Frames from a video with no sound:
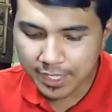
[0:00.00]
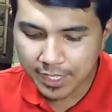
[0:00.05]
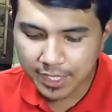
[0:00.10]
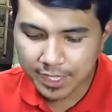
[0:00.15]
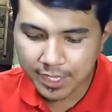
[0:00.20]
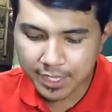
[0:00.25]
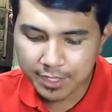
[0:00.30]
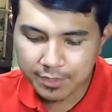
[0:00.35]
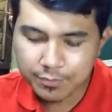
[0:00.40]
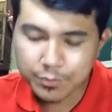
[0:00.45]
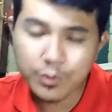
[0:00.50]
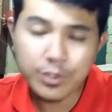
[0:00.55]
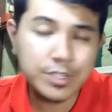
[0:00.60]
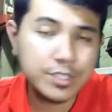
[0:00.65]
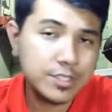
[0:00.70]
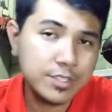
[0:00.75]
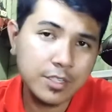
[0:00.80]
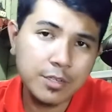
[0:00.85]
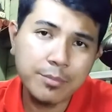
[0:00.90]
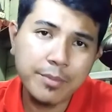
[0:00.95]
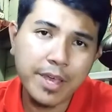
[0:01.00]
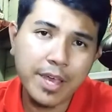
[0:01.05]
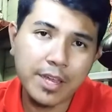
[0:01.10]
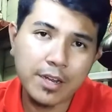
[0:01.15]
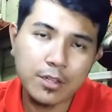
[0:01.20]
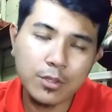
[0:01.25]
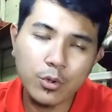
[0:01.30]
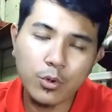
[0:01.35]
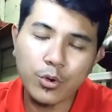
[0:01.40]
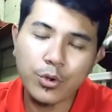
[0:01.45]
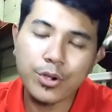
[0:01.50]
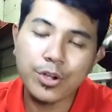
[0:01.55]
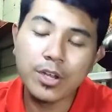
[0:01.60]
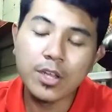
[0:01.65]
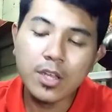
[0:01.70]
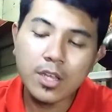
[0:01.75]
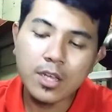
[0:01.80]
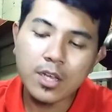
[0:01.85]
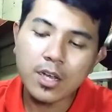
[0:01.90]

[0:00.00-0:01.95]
And for the sub-adult or